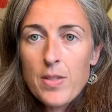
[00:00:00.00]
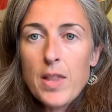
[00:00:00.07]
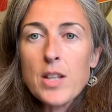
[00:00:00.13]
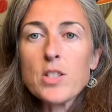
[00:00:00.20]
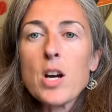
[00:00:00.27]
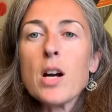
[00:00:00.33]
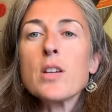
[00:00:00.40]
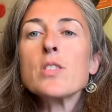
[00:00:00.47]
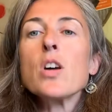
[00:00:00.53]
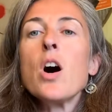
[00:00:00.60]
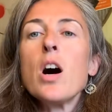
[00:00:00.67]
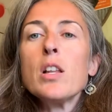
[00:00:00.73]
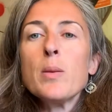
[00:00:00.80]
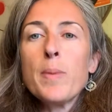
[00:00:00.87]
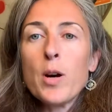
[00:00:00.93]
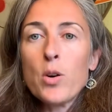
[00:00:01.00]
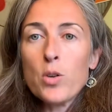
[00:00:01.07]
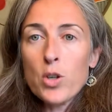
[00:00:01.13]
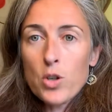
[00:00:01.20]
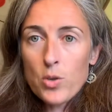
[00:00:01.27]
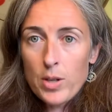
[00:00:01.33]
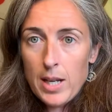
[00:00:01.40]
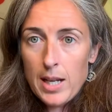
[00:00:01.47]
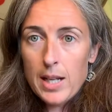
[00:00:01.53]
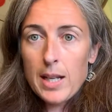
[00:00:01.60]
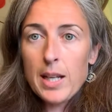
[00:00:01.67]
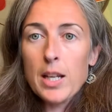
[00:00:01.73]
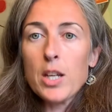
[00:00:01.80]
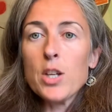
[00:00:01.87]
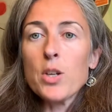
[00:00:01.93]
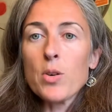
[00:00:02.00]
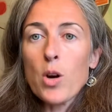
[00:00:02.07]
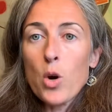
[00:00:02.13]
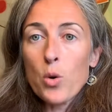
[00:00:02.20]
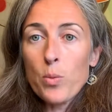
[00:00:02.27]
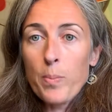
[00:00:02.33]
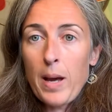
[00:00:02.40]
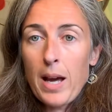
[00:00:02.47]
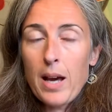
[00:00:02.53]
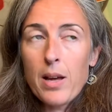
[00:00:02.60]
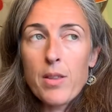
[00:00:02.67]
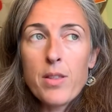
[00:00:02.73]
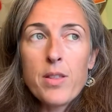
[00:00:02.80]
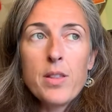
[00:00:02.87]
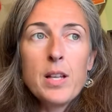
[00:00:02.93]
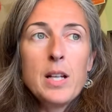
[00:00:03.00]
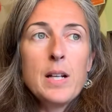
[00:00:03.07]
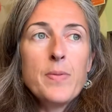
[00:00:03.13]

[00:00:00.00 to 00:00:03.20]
that talks all about creating your own path,